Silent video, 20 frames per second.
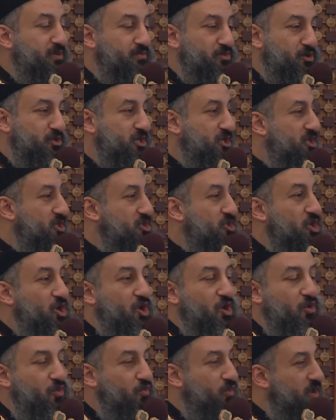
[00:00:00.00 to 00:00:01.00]
processions,
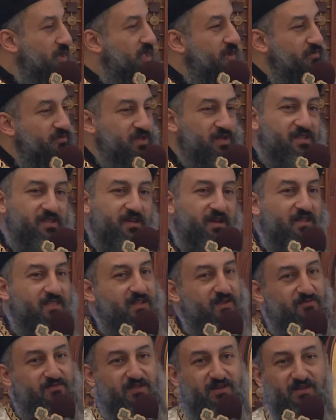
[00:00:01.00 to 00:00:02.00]
one after the
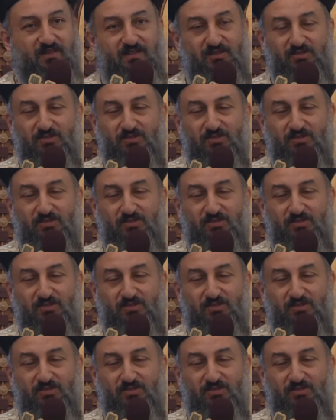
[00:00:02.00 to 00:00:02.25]
other after other.